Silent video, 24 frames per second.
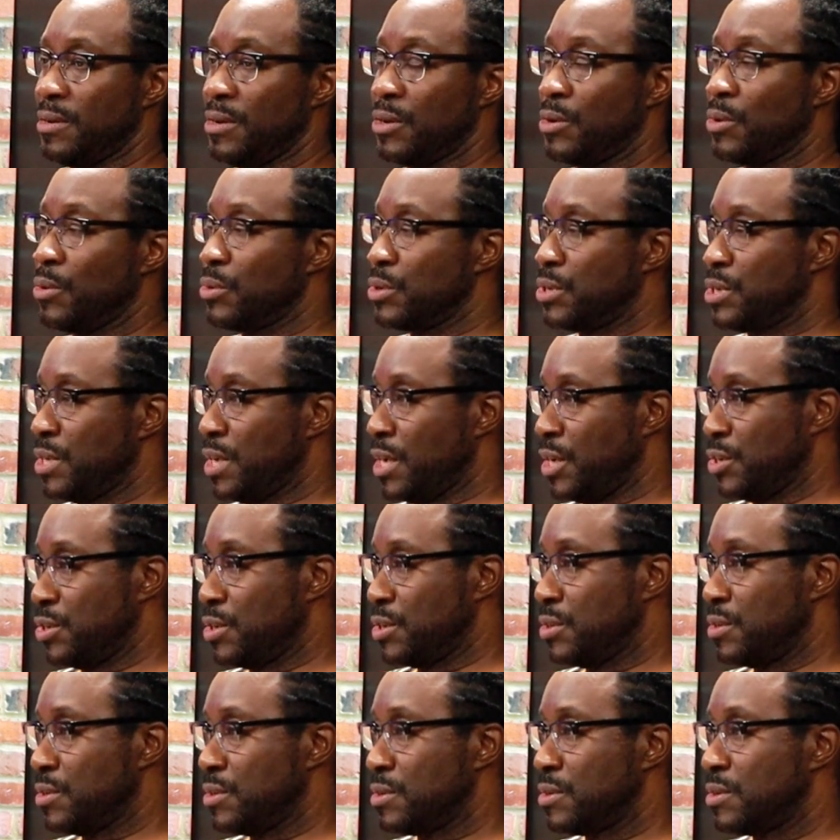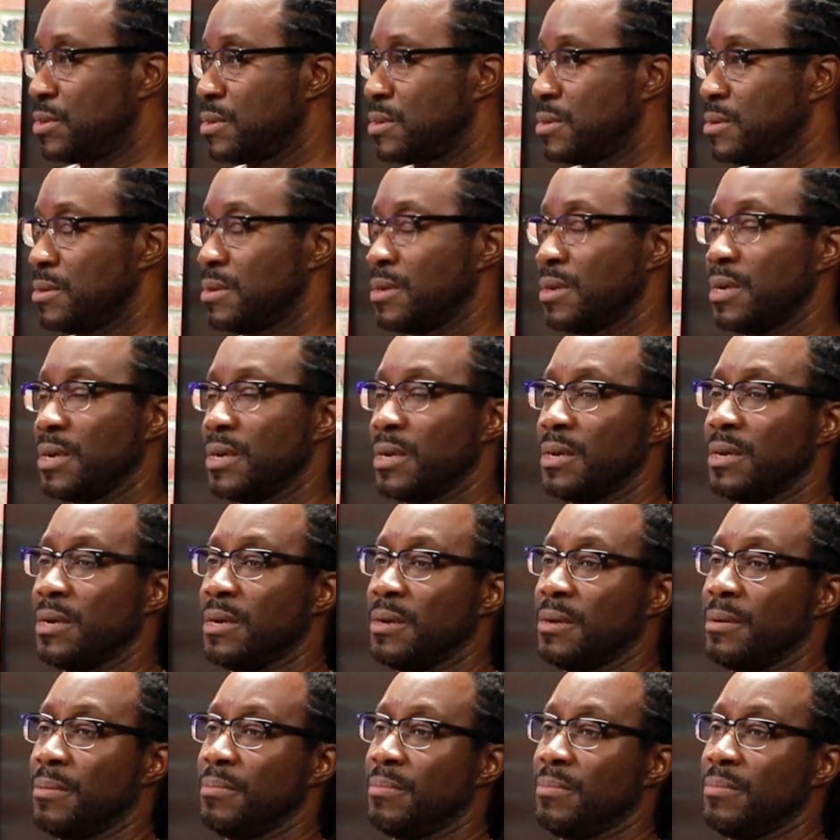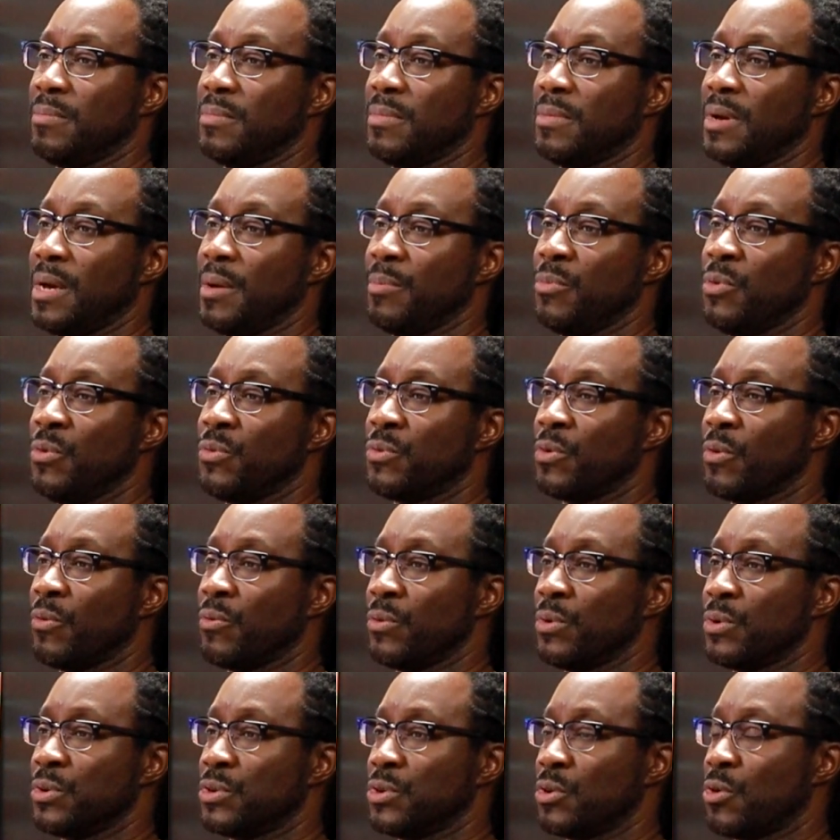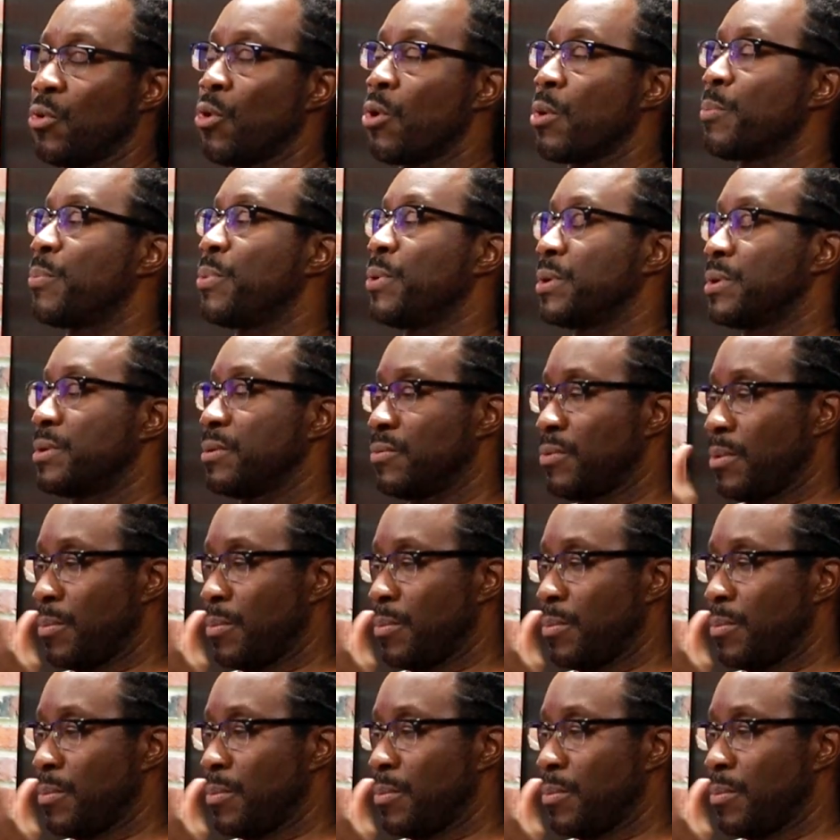negotiations. I moved over to corporate